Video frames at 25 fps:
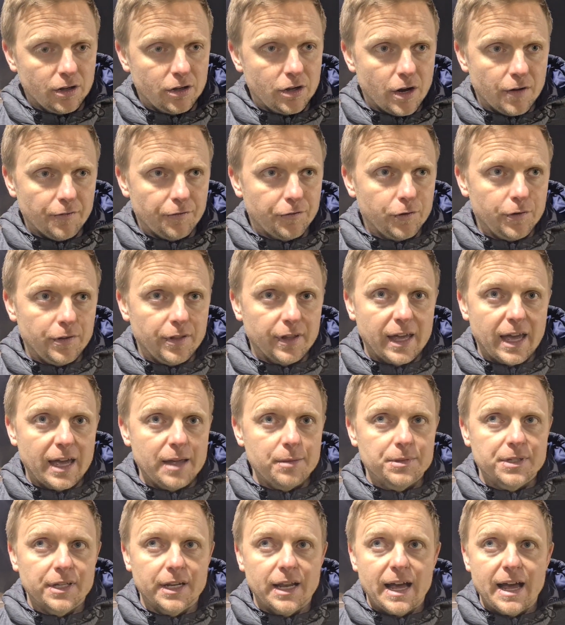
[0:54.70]
got through the
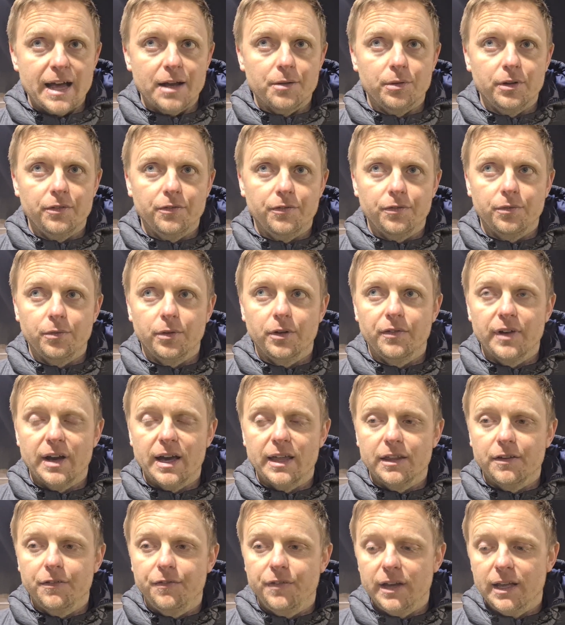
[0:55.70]
game tonight with with
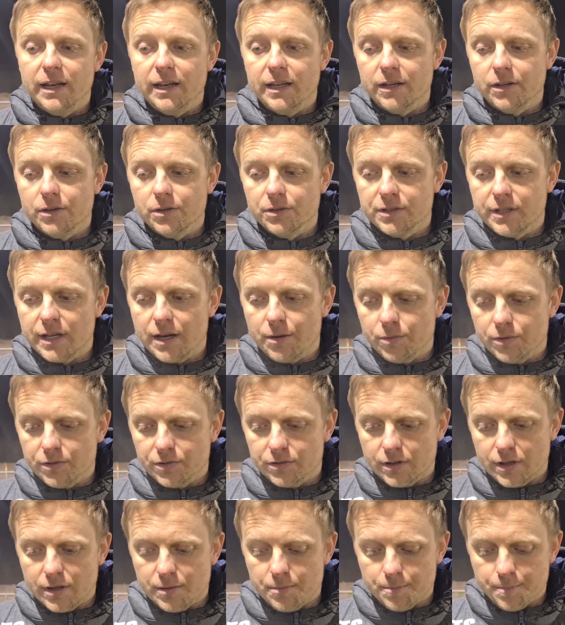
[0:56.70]
how they're feeling because that
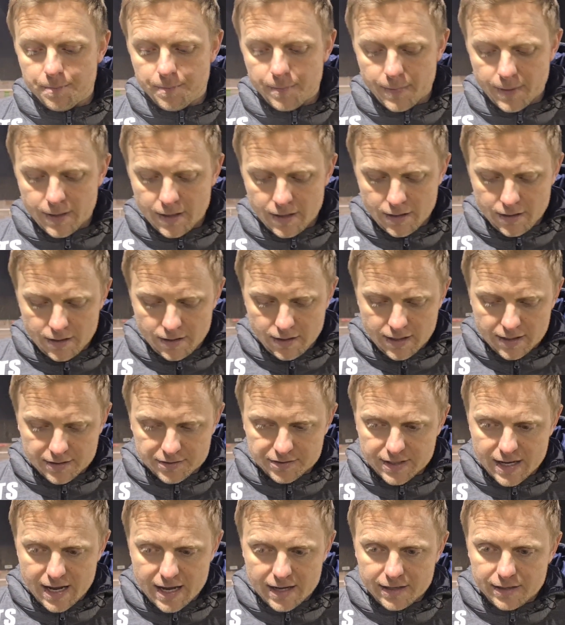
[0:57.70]
was um, yeah
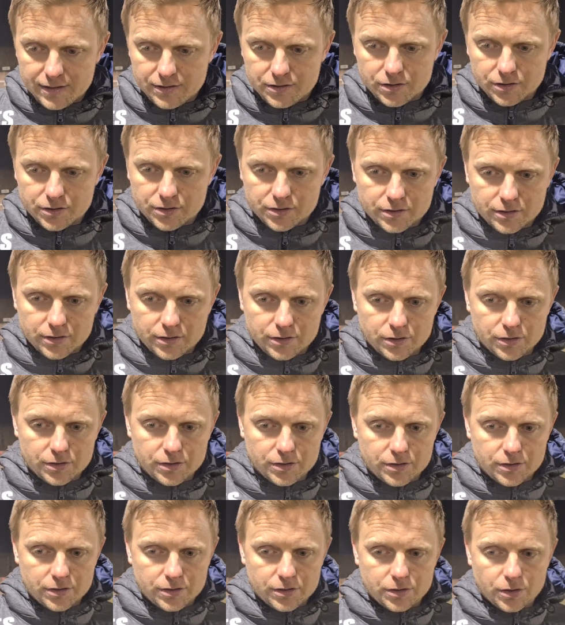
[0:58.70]
Saturday's just
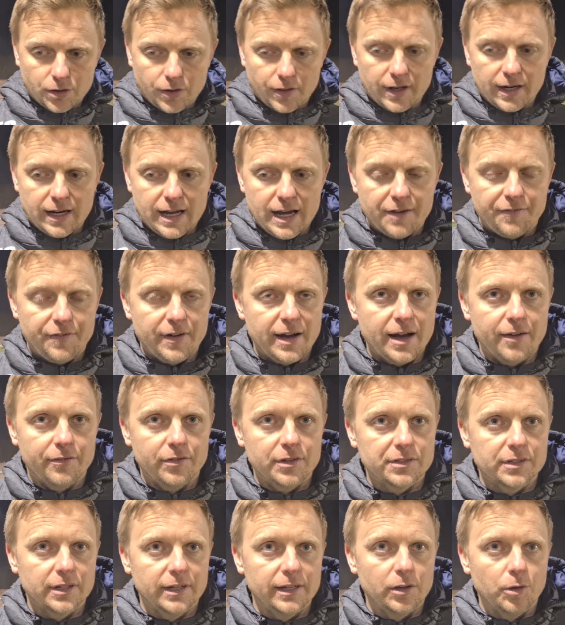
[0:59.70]
just sucked the life out of
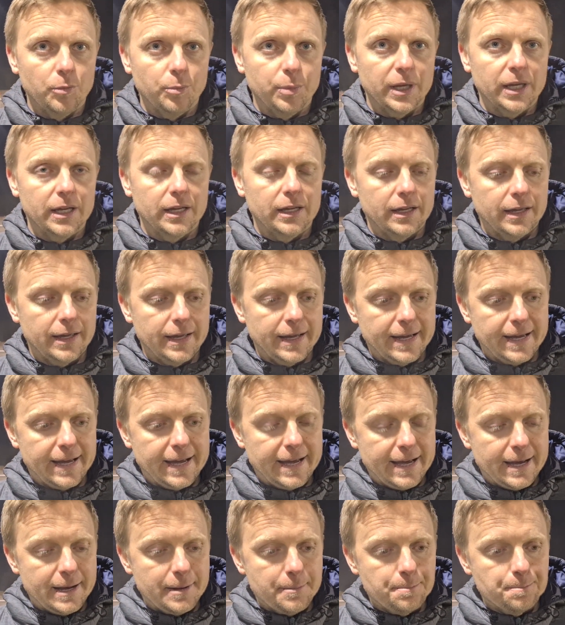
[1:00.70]
us a little bit.
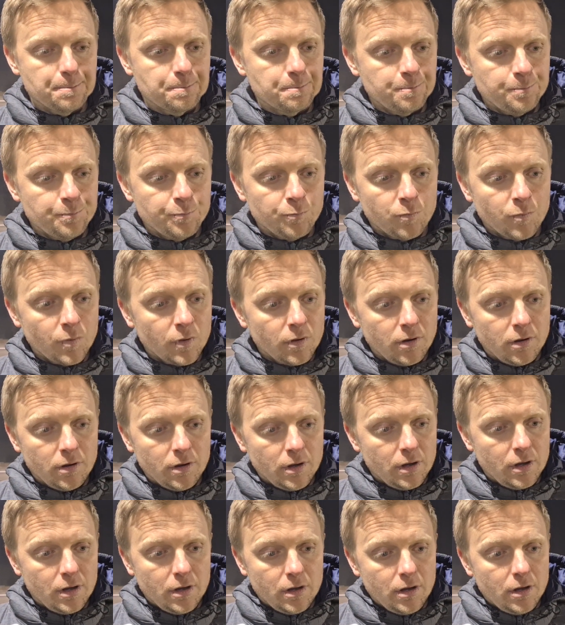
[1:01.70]
Um,
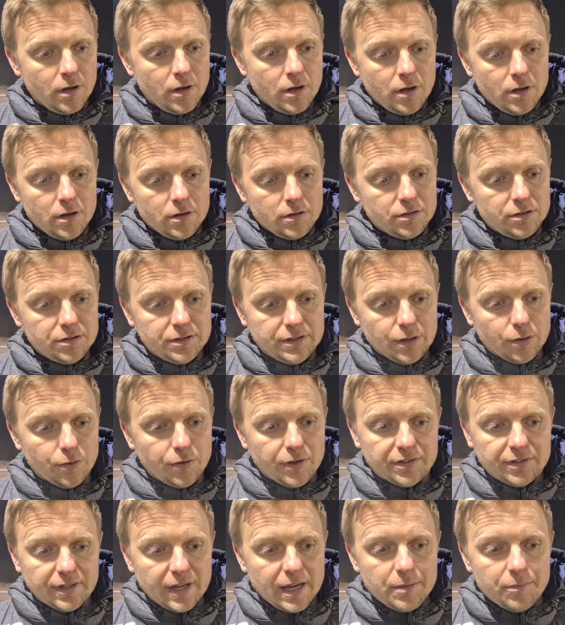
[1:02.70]
still
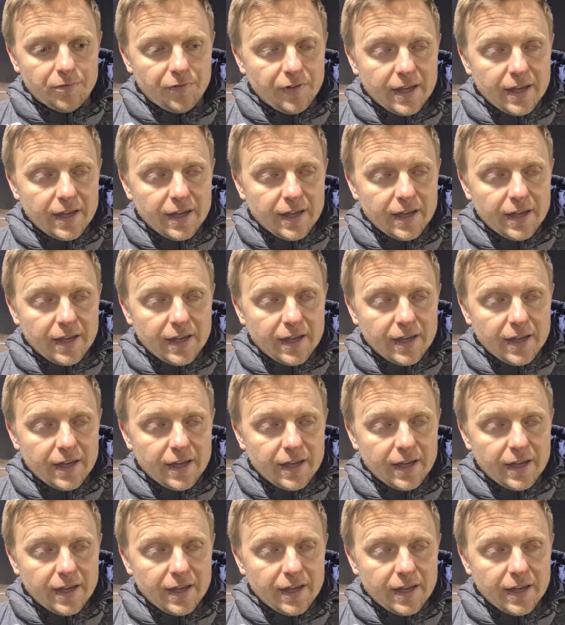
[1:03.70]
the same